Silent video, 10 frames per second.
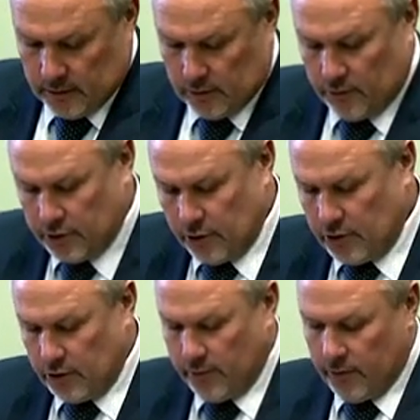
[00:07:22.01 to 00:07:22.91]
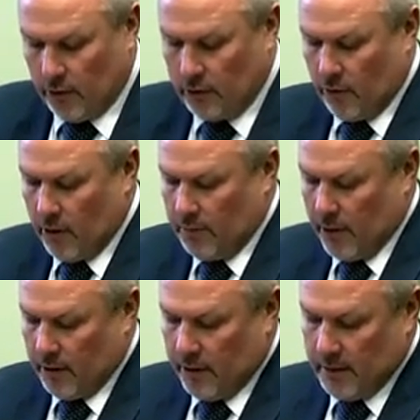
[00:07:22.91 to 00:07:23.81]
To reduce juvenile crime,
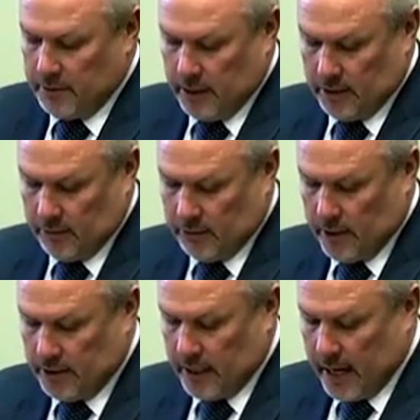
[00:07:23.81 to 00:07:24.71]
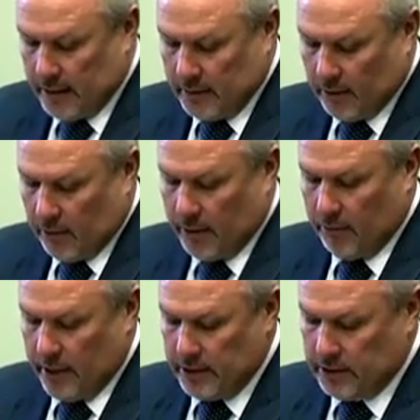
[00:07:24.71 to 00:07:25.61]
programs need to address the
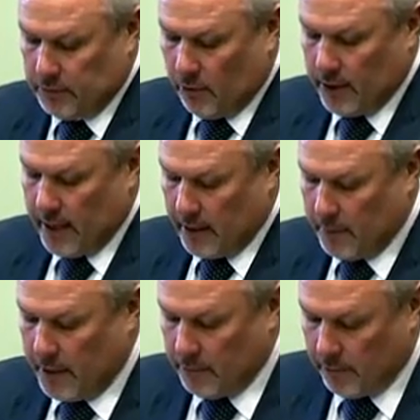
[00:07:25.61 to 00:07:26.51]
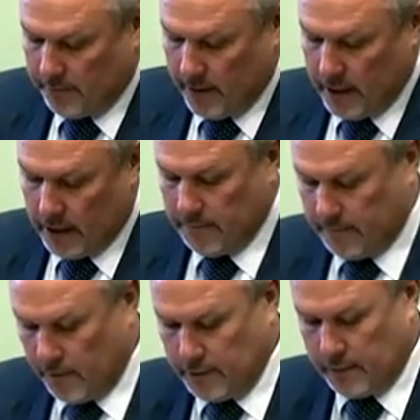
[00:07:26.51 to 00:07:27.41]
underlying reasons why young people are offending in the
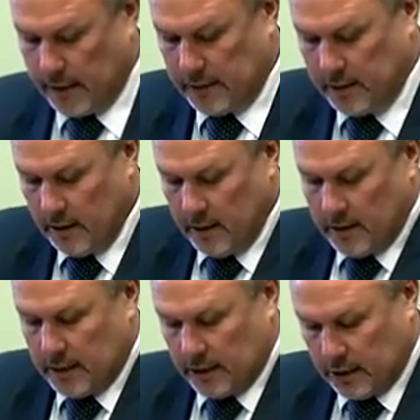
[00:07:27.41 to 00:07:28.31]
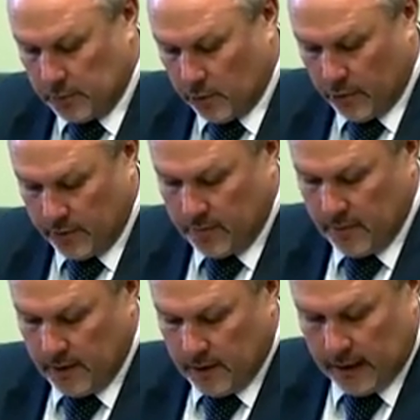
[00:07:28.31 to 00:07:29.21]
first place, such as
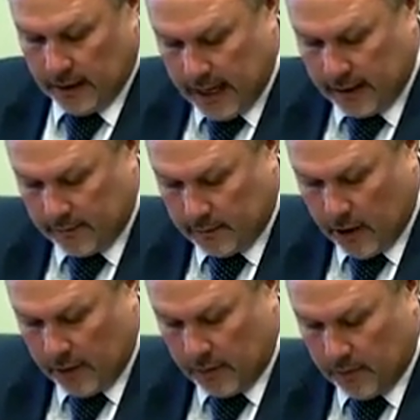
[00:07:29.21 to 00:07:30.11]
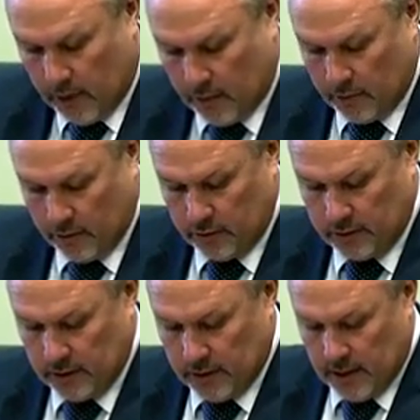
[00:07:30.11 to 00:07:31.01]
boredom and lack of appropriate role
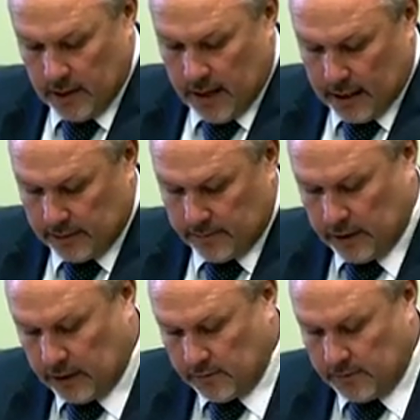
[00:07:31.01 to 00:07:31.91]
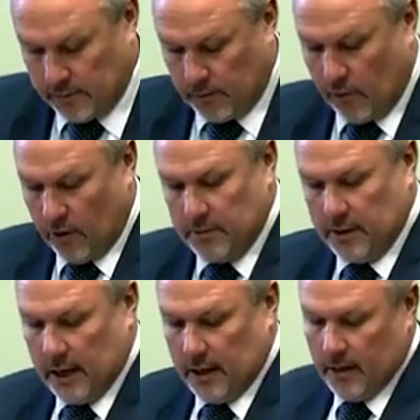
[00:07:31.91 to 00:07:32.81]
models as the victims for crime's
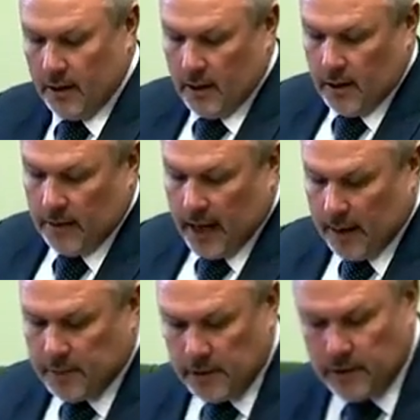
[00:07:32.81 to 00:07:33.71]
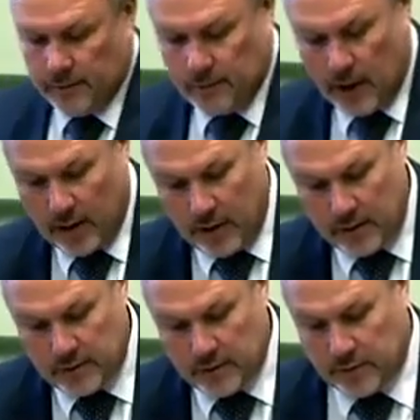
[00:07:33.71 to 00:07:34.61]
sake. The absence of
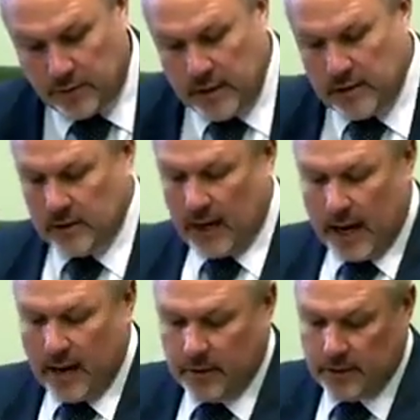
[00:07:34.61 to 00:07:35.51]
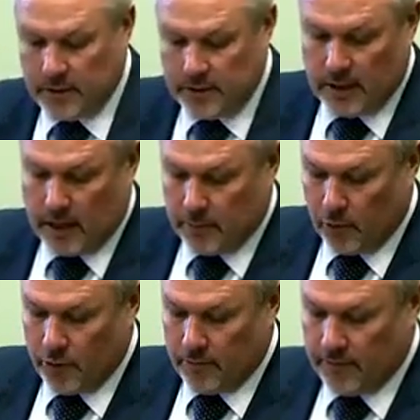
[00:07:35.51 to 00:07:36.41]
programs to address the aimlessness and
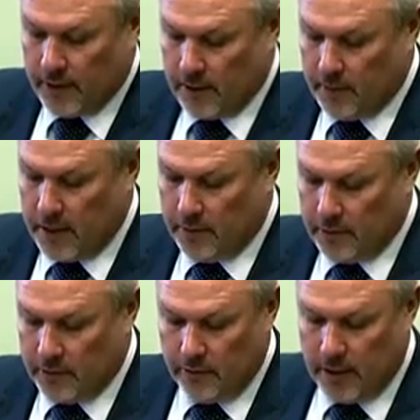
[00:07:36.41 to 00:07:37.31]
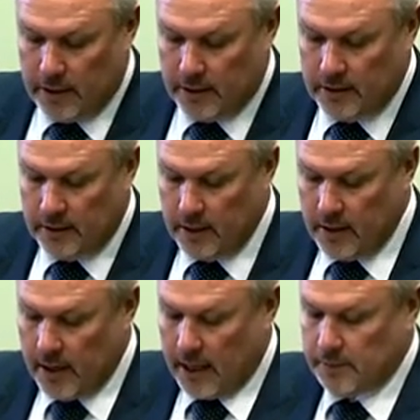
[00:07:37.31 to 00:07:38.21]
boredom of young people in the regions
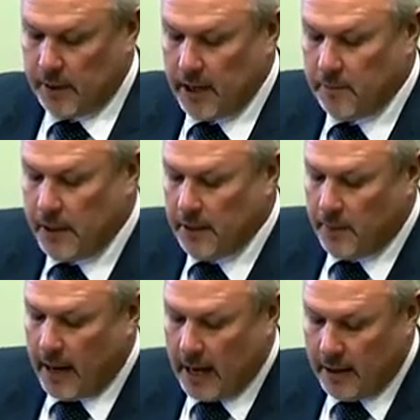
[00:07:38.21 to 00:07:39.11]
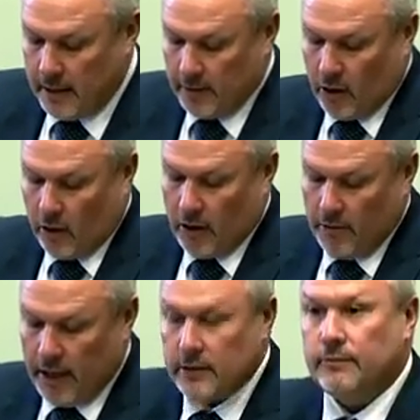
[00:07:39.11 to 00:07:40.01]
has played a big part in the high
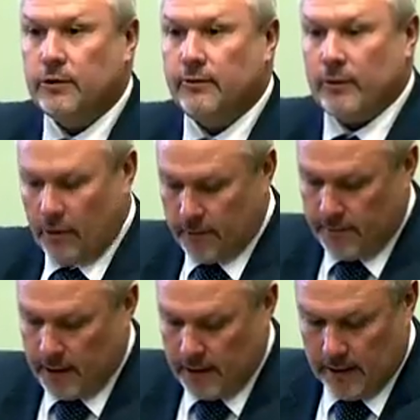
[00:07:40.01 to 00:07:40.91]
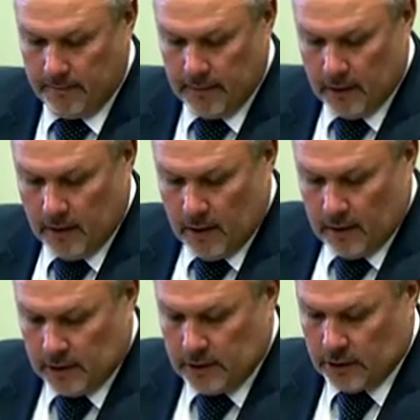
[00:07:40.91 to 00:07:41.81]
rates of juvenile offending.
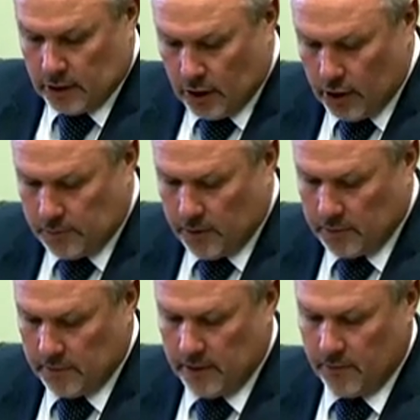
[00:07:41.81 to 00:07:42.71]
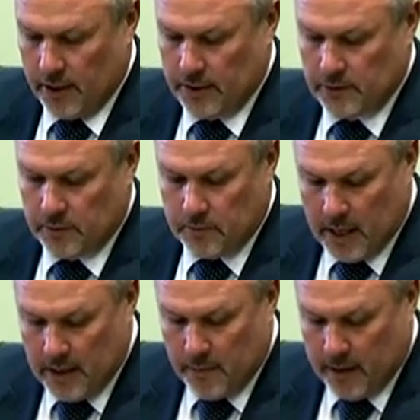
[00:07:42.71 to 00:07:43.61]
This is a huge problem in the regions, with
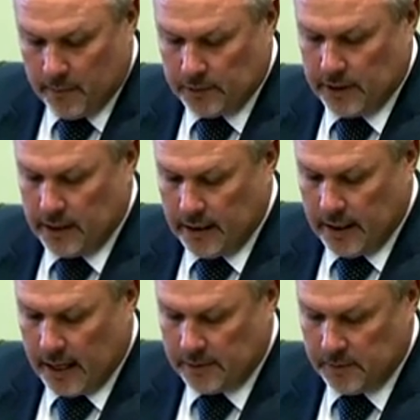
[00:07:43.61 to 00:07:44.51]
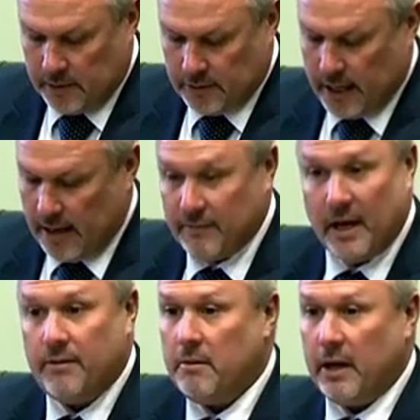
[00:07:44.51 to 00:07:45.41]
many people stealing cars because they have
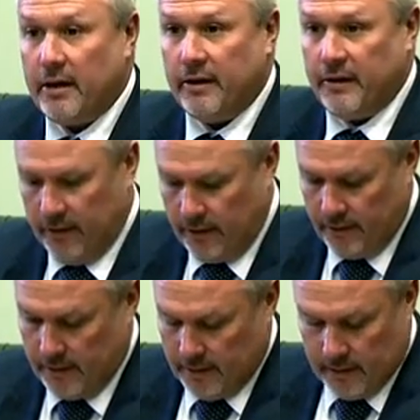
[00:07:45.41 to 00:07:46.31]
nothing better to do.